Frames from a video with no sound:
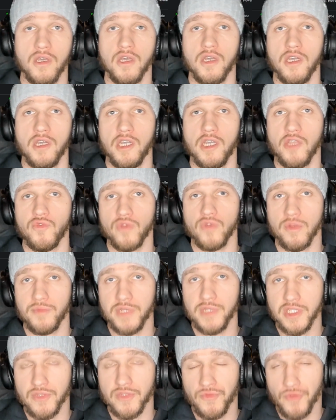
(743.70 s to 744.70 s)
It will be
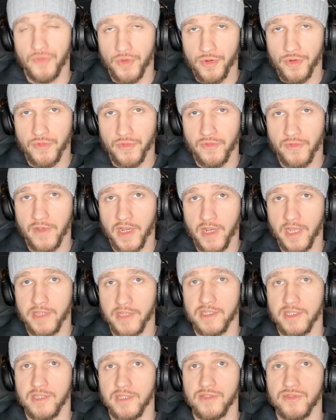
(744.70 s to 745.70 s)
his 3rd
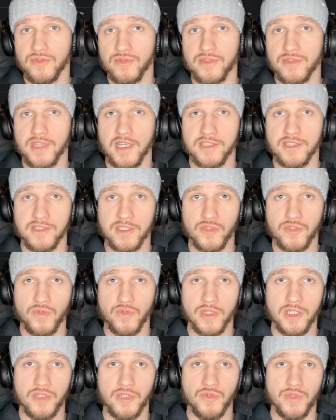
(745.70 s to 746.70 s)
fight in
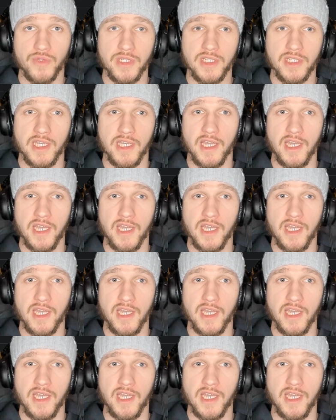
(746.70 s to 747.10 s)
2023